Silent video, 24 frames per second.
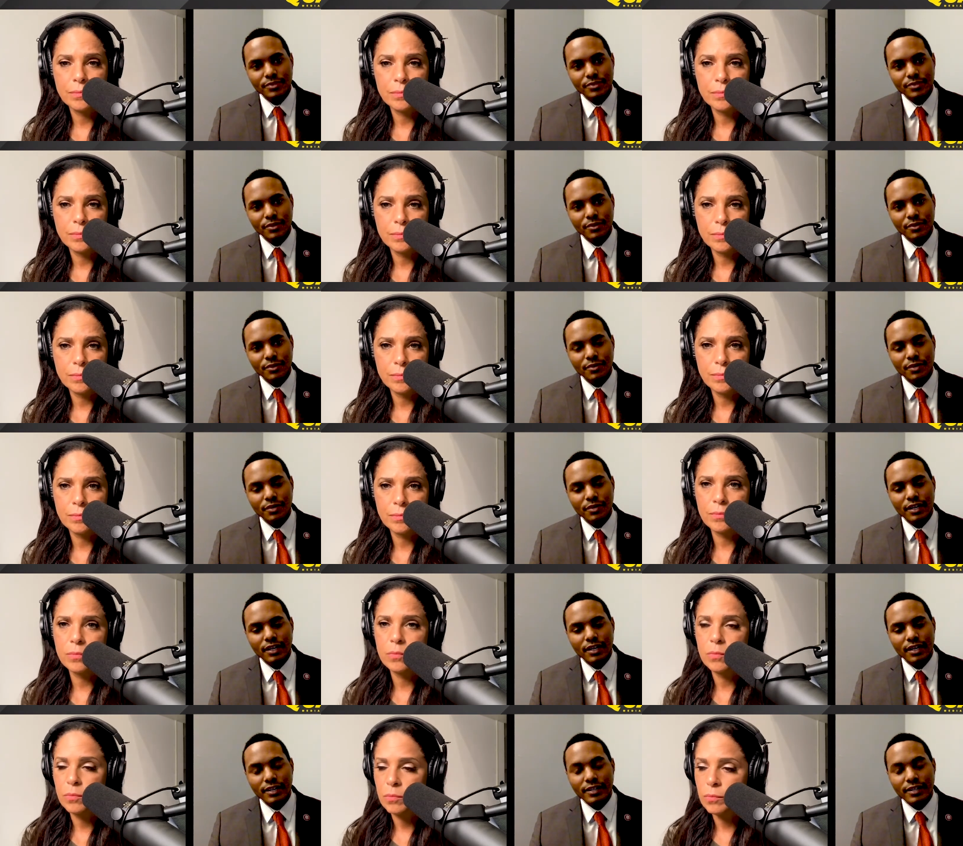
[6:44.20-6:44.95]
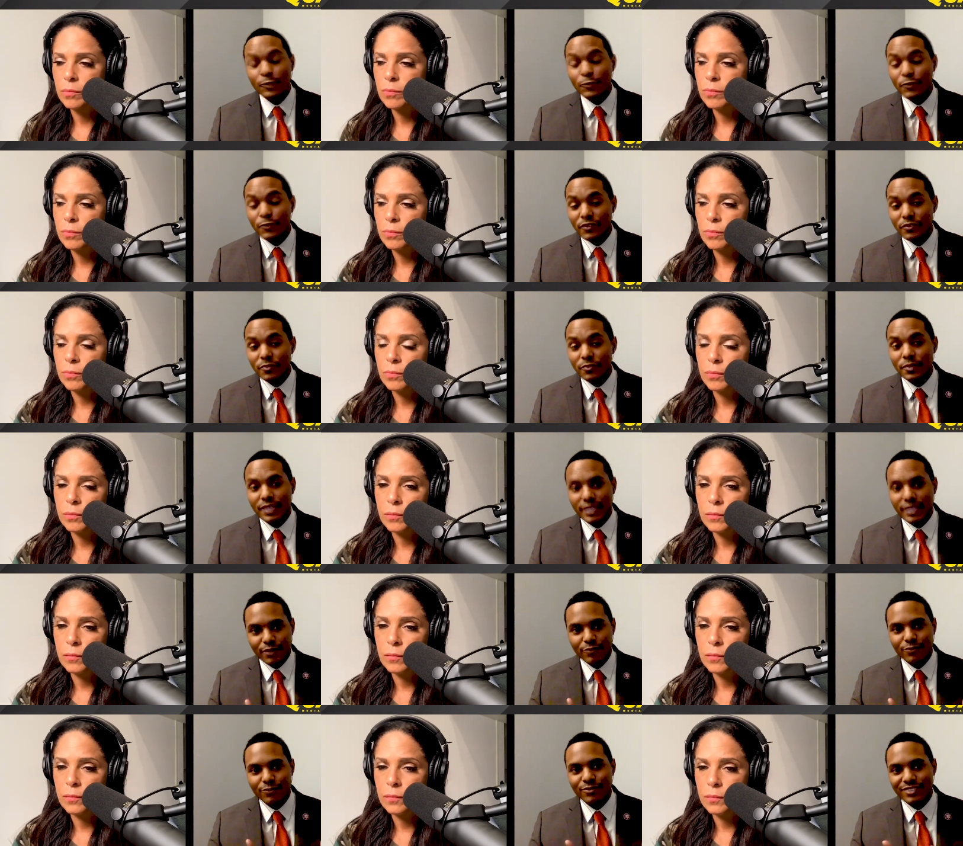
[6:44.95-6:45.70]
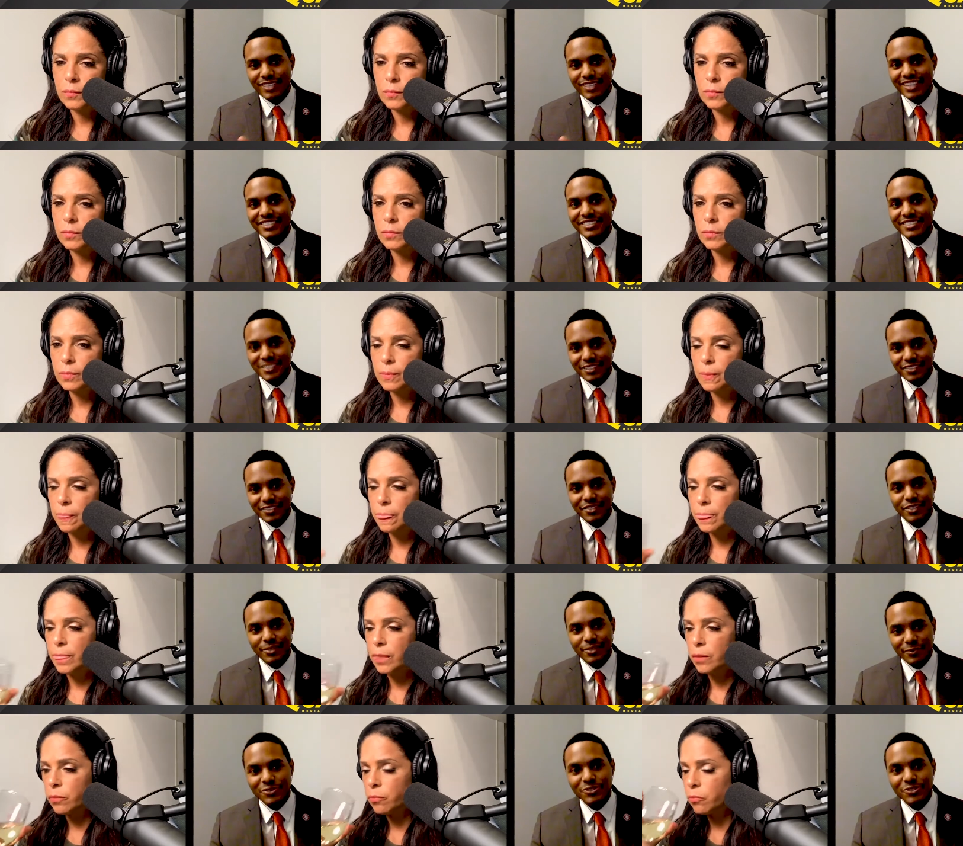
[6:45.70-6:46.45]
Speaker 1: So I think we have to be careful not to
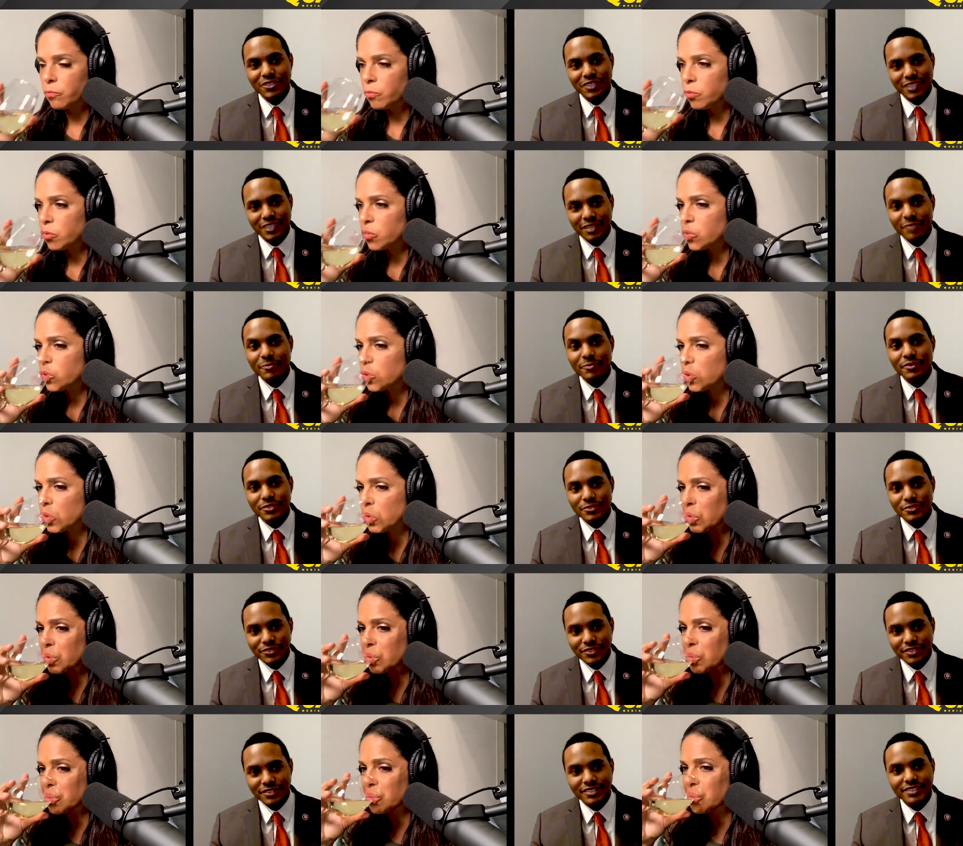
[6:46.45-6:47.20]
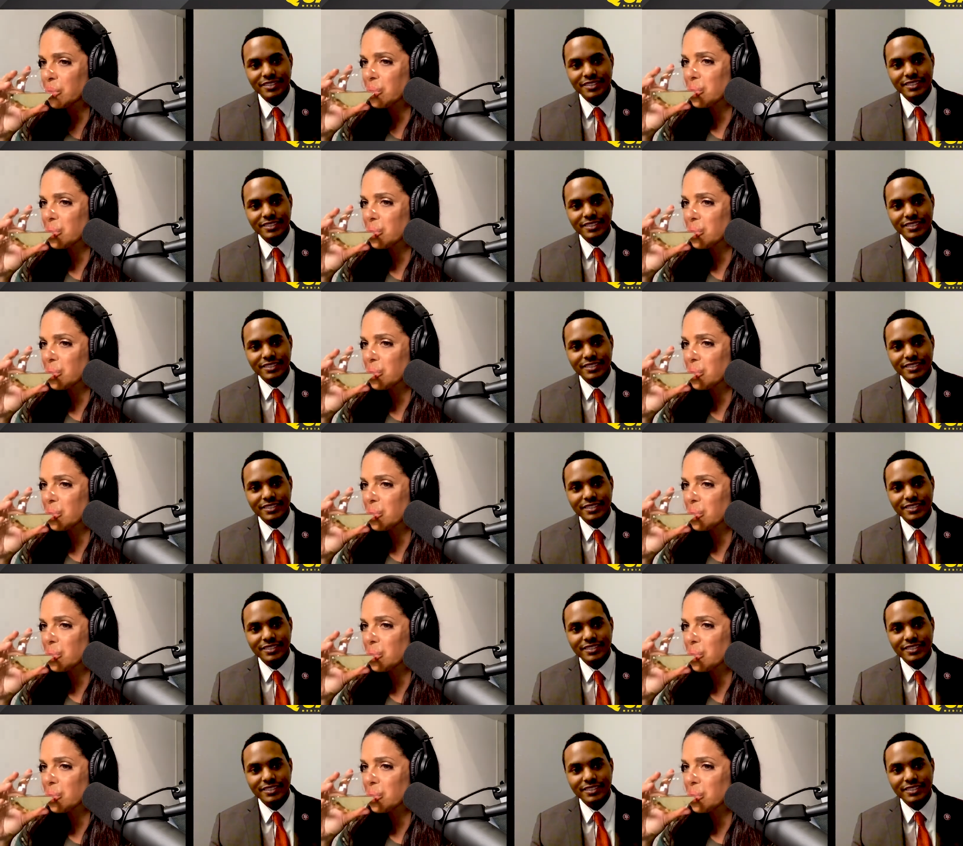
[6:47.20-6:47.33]
declare mission accomplished.